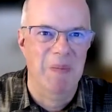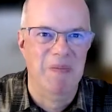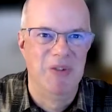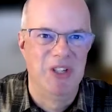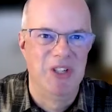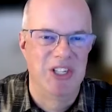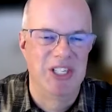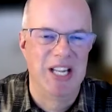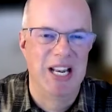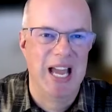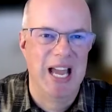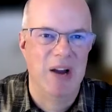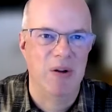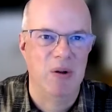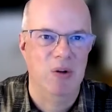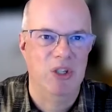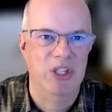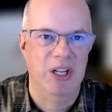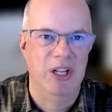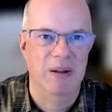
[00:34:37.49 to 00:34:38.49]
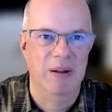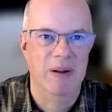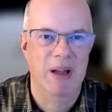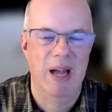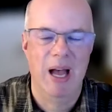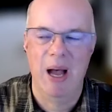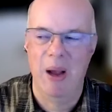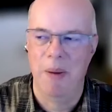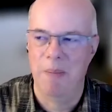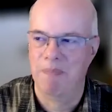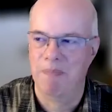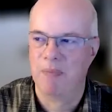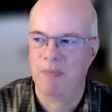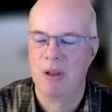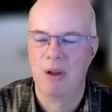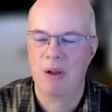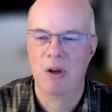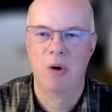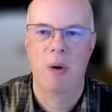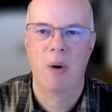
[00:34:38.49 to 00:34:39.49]
just allow you to
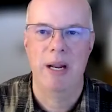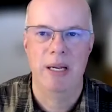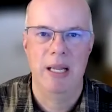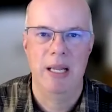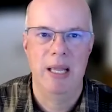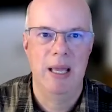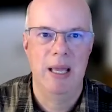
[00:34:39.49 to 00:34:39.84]
create